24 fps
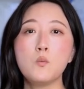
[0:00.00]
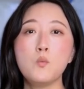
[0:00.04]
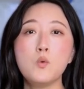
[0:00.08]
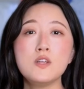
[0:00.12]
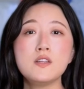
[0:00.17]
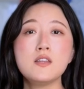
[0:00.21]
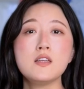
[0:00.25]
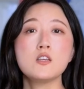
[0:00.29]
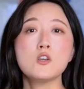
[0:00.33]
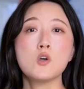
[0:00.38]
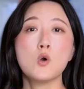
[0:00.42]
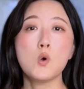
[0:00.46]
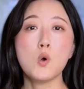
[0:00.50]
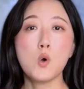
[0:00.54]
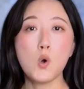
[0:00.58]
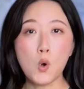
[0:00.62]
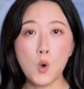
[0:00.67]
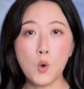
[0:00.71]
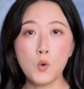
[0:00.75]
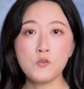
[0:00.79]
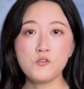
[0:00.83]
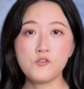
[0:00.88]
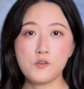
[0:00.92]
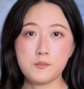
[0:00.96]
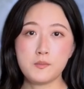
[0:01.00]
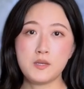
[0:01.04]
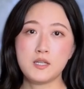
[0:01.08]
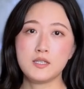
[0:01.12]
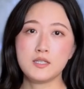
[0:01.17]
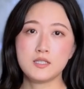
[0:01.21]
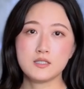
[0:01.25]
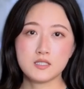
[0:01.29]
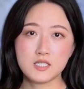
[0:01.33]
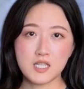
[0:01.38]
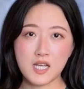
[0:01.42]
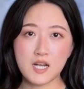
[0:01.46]
within your own
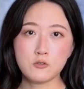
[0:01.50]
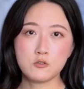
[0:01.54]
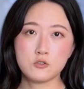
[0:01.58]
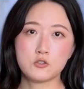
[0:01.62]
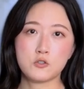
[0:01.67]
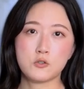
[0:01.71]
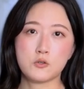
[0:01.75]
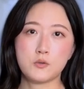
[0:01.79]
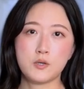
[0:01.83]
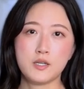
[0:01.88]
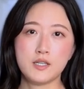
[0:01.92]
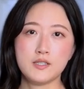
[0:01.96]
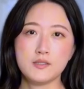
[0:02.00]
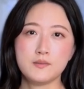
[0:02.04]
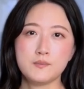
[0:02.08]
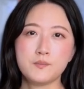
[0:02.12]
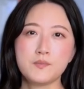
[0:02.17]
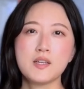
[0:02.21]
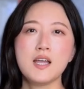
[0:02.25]
familiar territory.